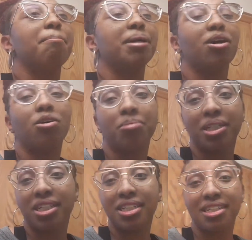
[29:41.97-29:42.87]
But oh my
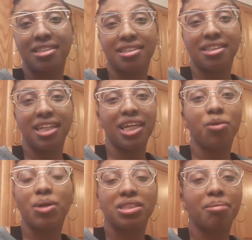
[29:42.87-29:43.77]
goodness, he
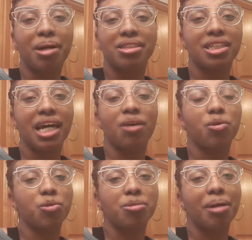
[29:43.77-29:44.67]
wasn't about to like
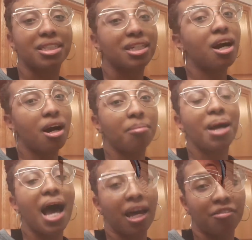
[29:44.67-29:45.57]
what was about to come
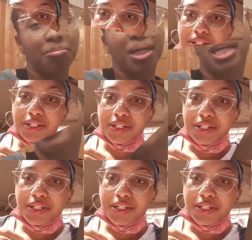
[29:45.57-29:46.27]
out of me.